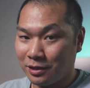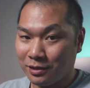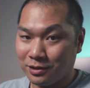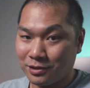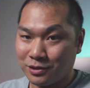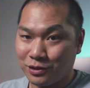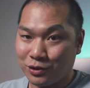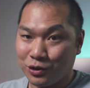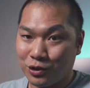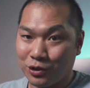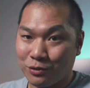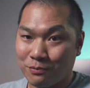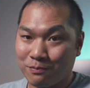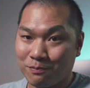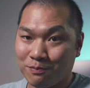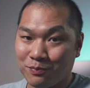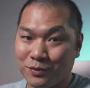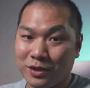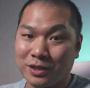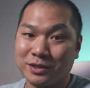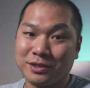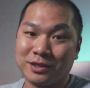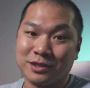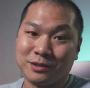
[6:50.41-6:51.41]
a listen here
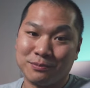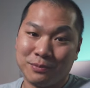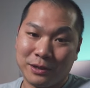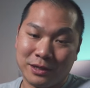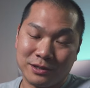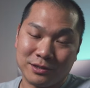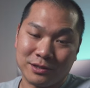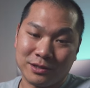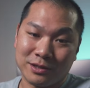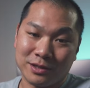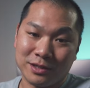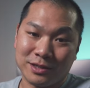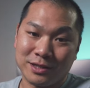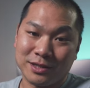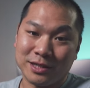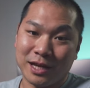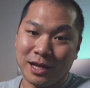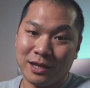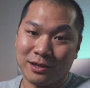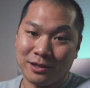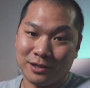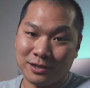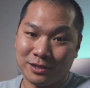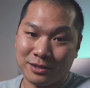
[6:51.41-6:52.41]
because it's basically
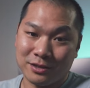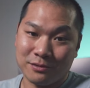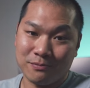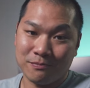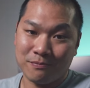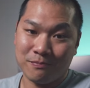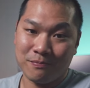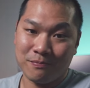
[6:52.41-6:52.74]
silent.